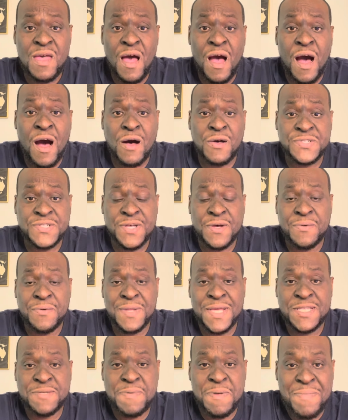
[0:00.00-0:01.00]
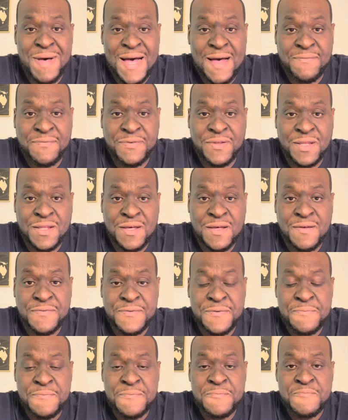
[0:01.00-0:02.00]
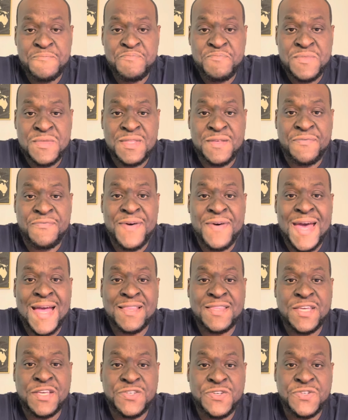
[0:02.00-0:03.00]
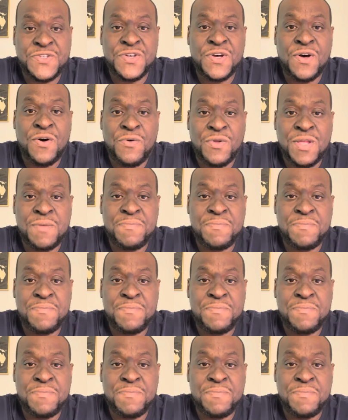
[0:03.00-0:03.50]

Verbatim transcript: Also, let's be mindful of the fact that you should only